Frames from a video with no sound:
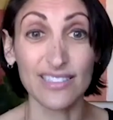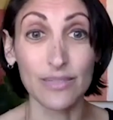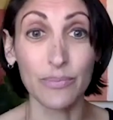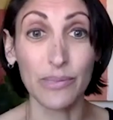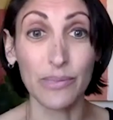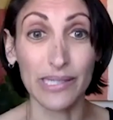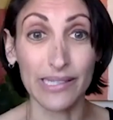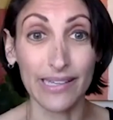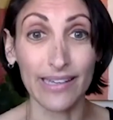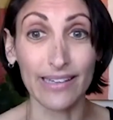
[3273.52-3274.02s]

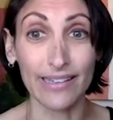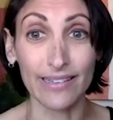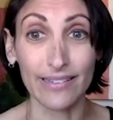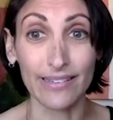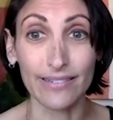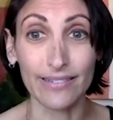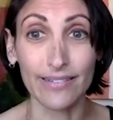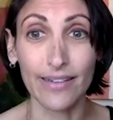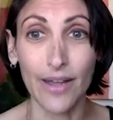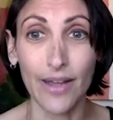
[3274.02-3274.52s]
speaking,
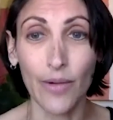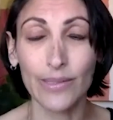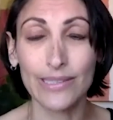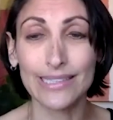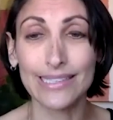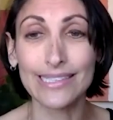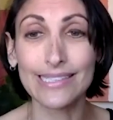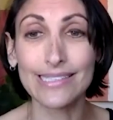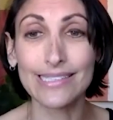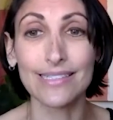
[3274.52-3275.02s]

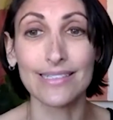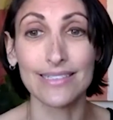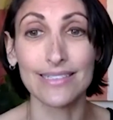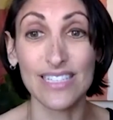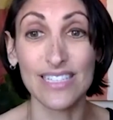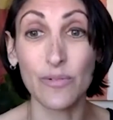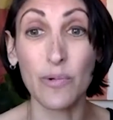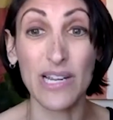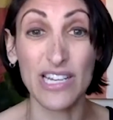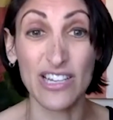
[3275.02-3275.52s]
and listening
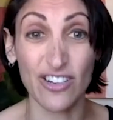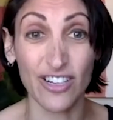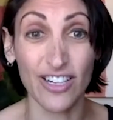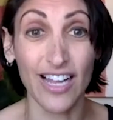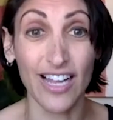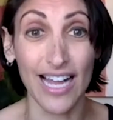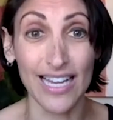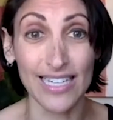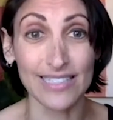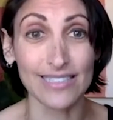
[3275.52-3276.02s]
to what your
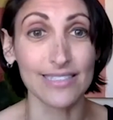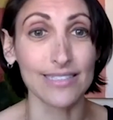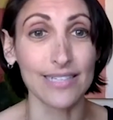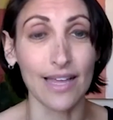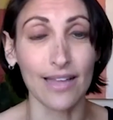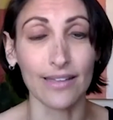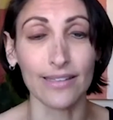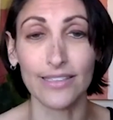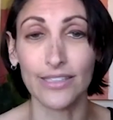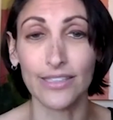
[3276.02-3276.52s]
gut is
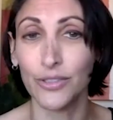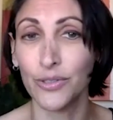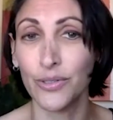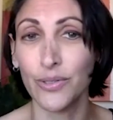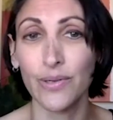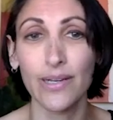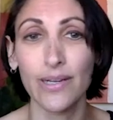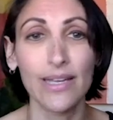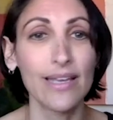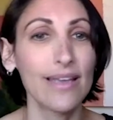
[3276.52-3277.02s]
telling
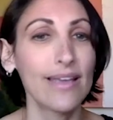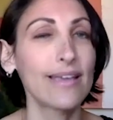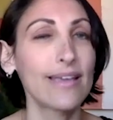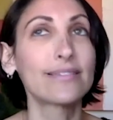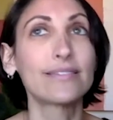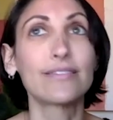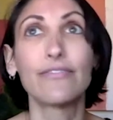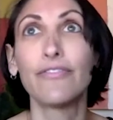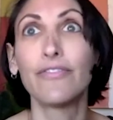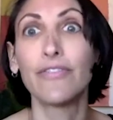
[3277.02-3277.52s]
you
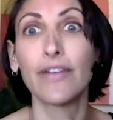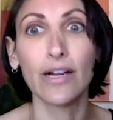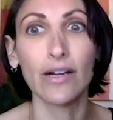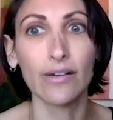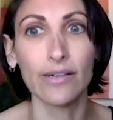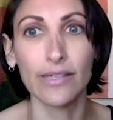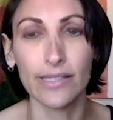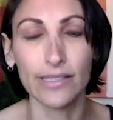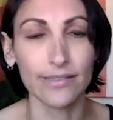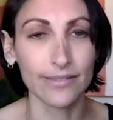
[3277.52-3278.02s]
is
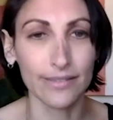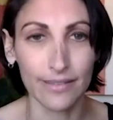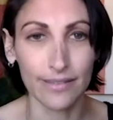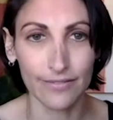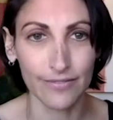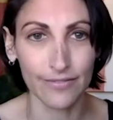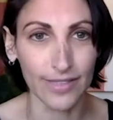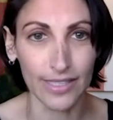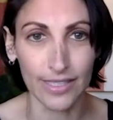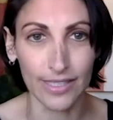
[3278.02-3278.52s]
very
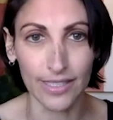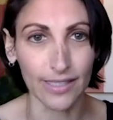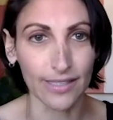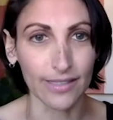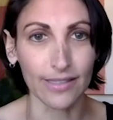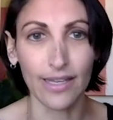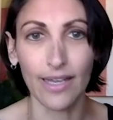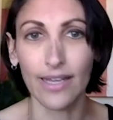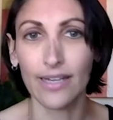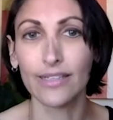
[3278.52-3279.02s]
inconvenient,
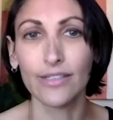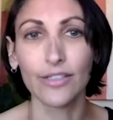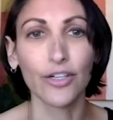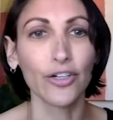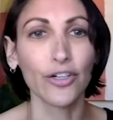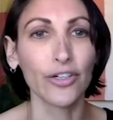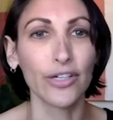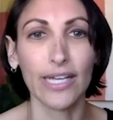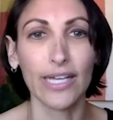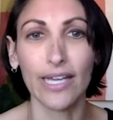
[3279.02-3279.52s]
and it
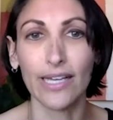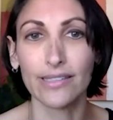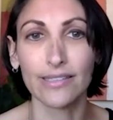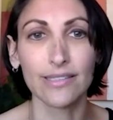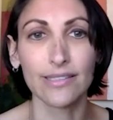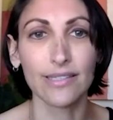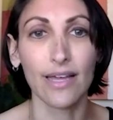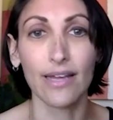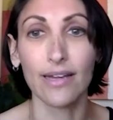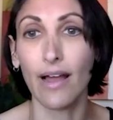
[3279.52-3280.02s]
creates
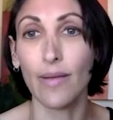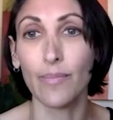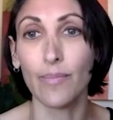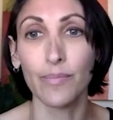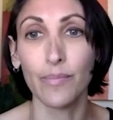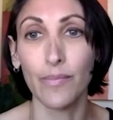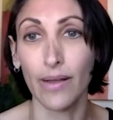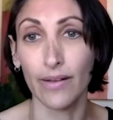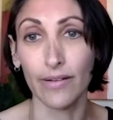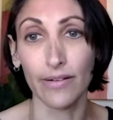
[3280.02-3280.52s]

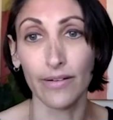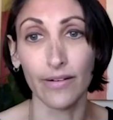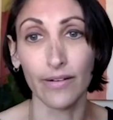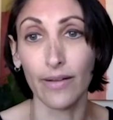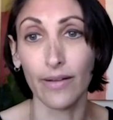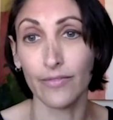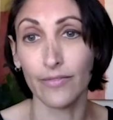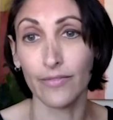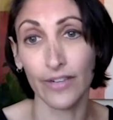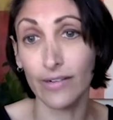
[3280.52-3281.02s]

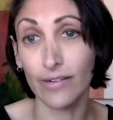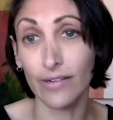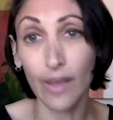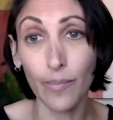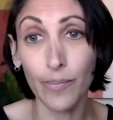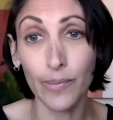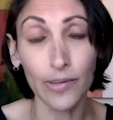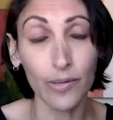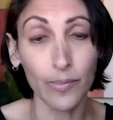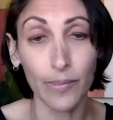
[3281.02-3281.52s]
a very
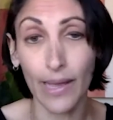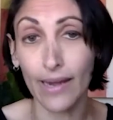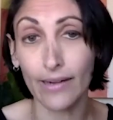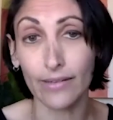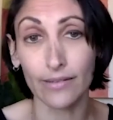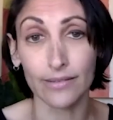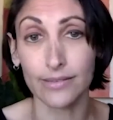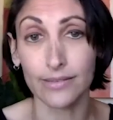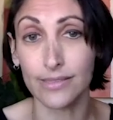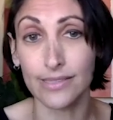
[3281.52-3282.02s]
uphill
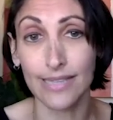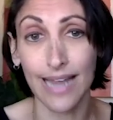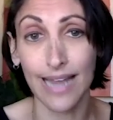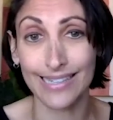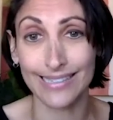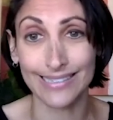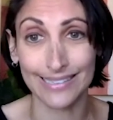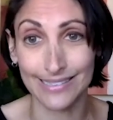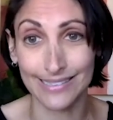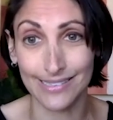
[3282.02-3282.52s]
battle. It's
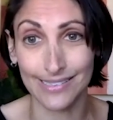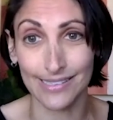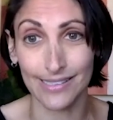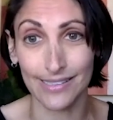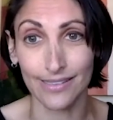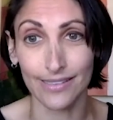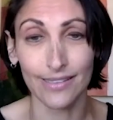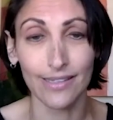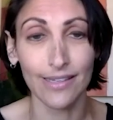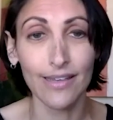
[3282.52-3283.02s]
not
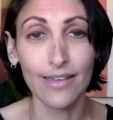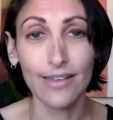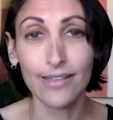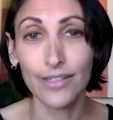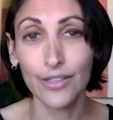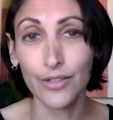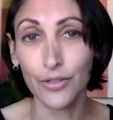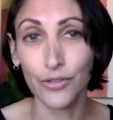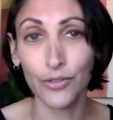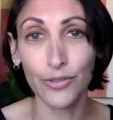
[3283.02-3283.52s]
easy,
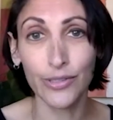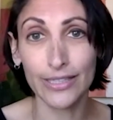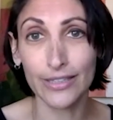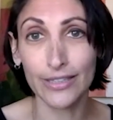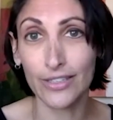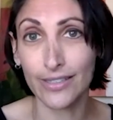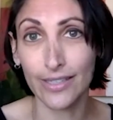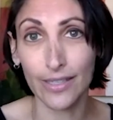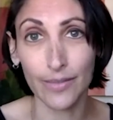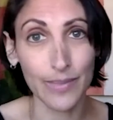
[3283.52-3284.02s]
You can
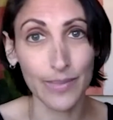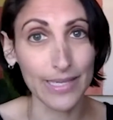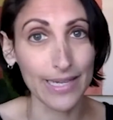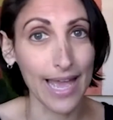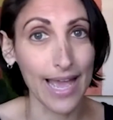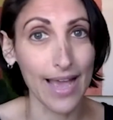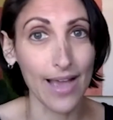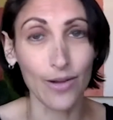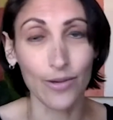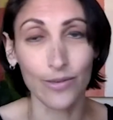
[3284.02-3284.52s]
look at me
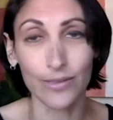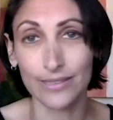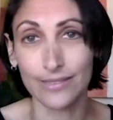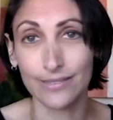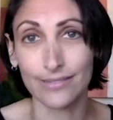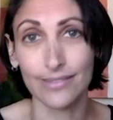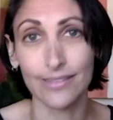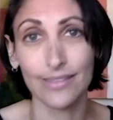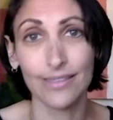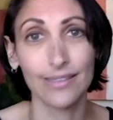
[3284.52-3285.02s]
now
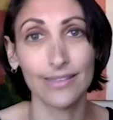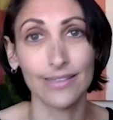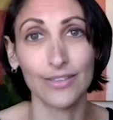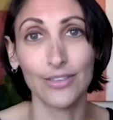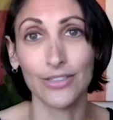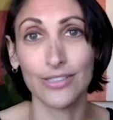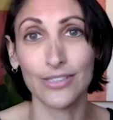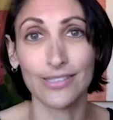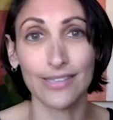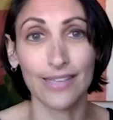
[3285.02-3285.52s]
and it
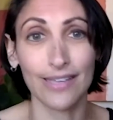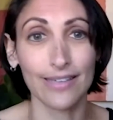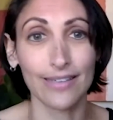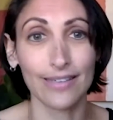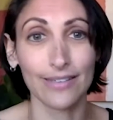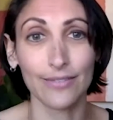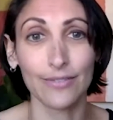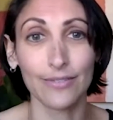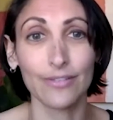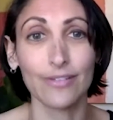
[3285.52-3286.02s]
looks like
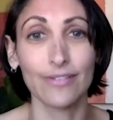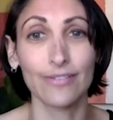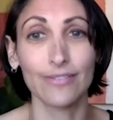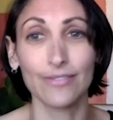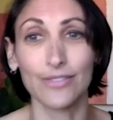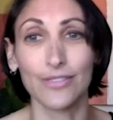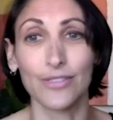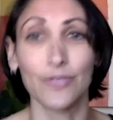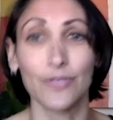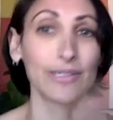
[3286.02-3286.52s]

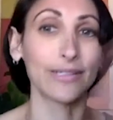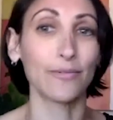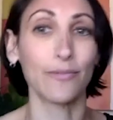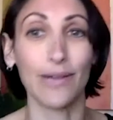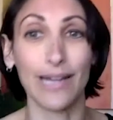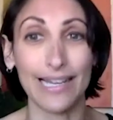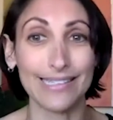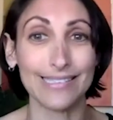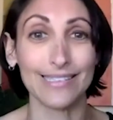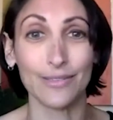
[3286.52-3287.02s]
doing
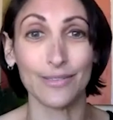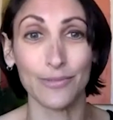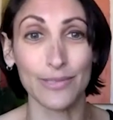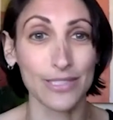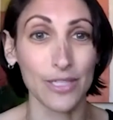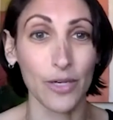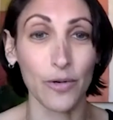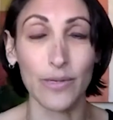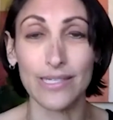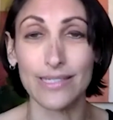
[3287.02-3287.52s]
what I did was
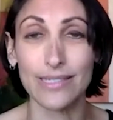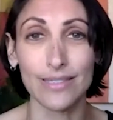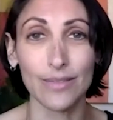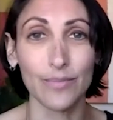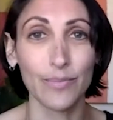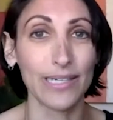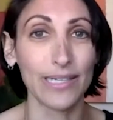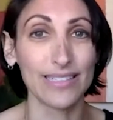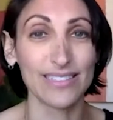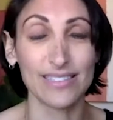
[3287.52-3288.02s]
so easy,
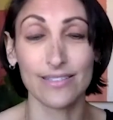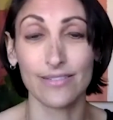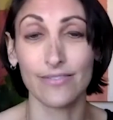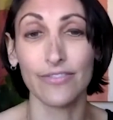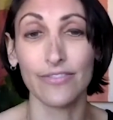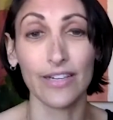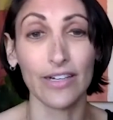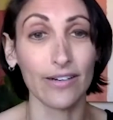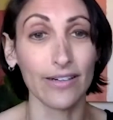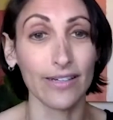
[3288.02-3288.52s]
but it's a
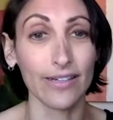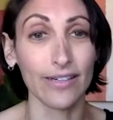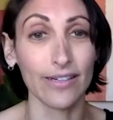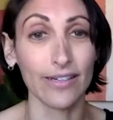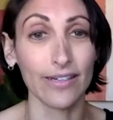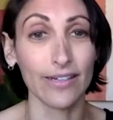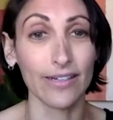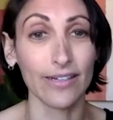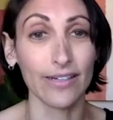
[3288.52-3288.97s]
very